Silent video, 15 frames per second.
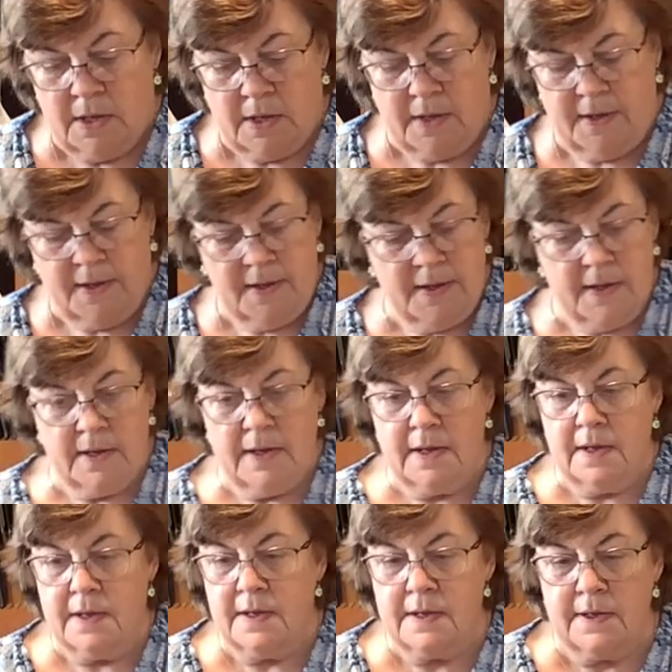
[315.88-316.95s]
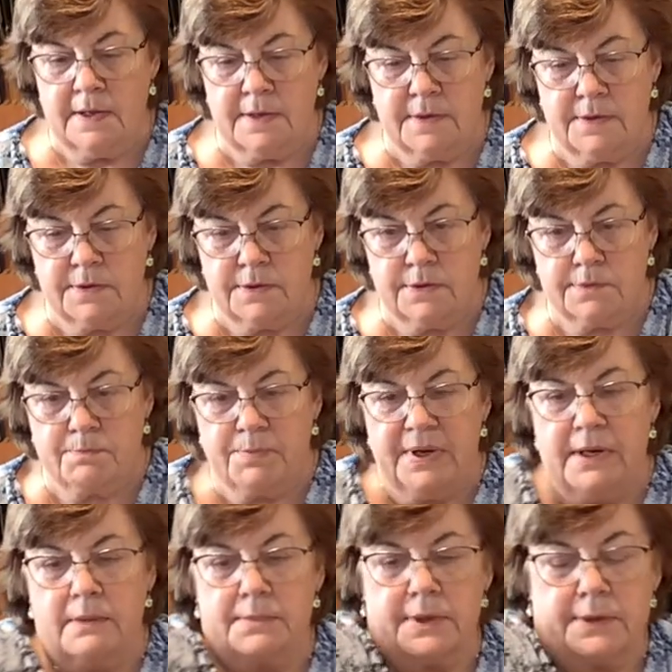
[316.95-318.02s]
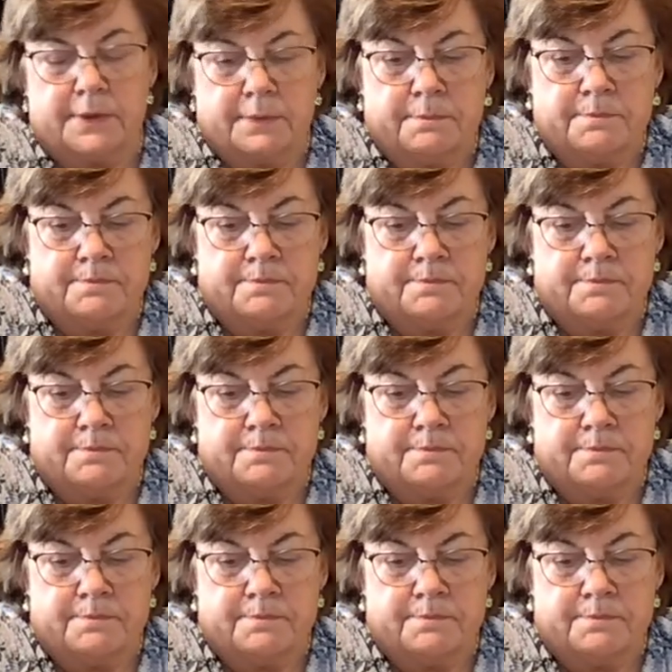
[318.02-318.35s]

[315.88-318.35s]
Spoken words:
And peanut butter.